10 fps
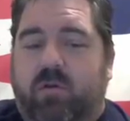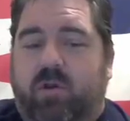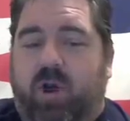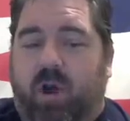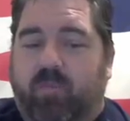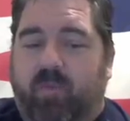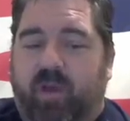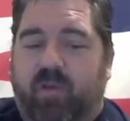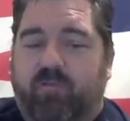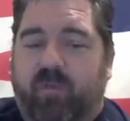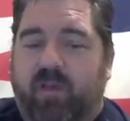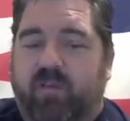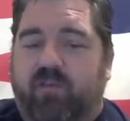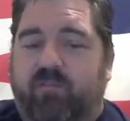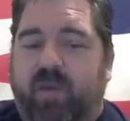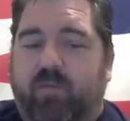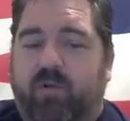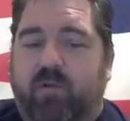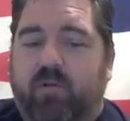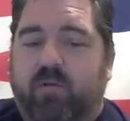compromised by these
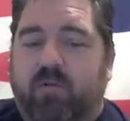people?